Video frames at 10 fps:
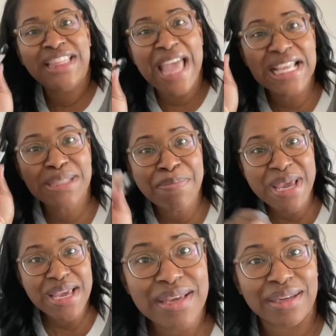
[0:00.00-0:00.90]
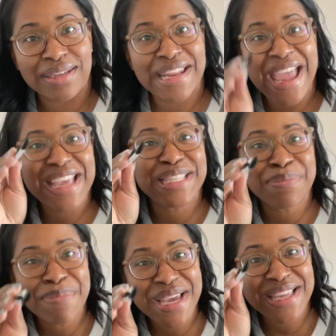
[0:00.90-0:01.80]
that's me. That is
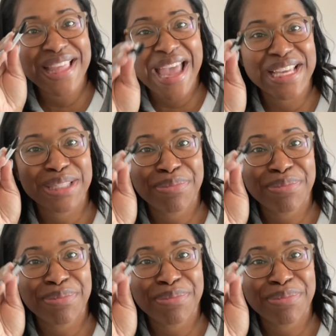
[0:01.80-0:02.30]
me. That is